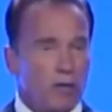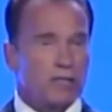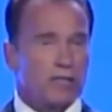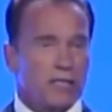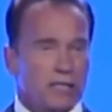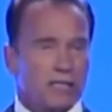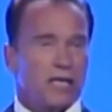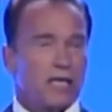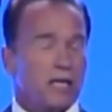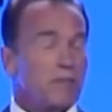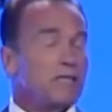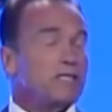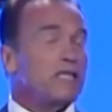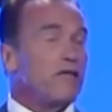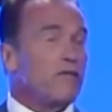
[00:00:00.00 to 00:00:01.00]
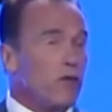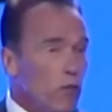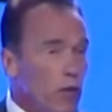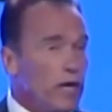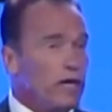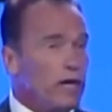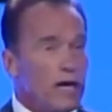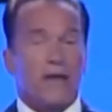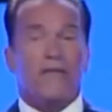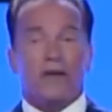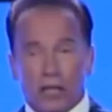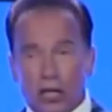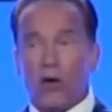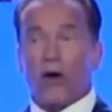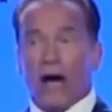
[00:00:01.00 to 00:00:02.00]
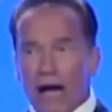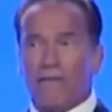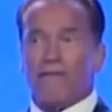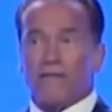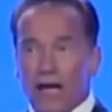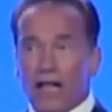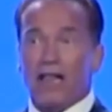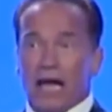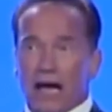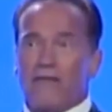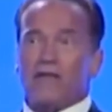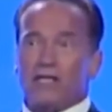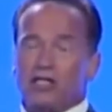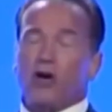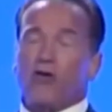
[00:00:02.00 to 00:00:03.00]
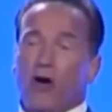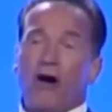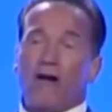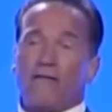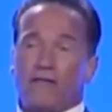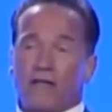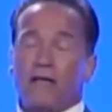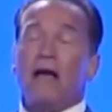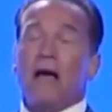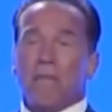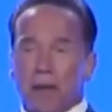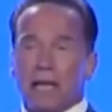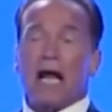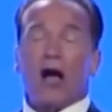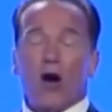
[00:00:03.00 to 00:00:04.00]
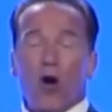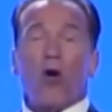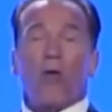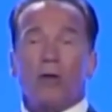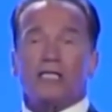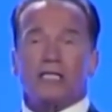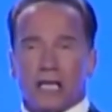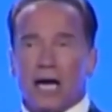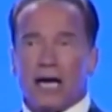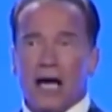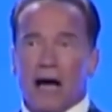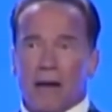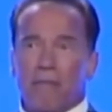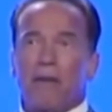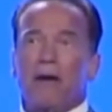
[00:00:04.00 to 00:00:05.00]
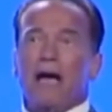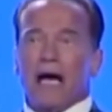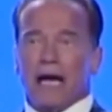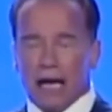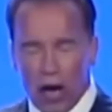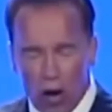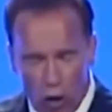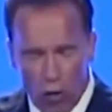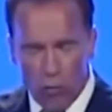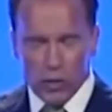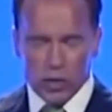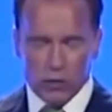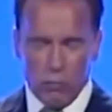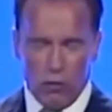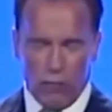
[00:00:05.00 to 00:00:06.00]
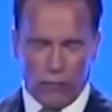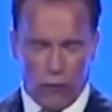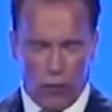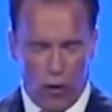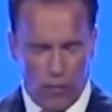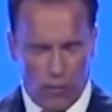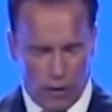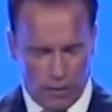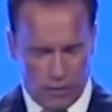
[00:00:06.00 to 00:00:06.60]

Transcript: considered myself a winner, even though I fell every so often. But I always got up and I always moved forward.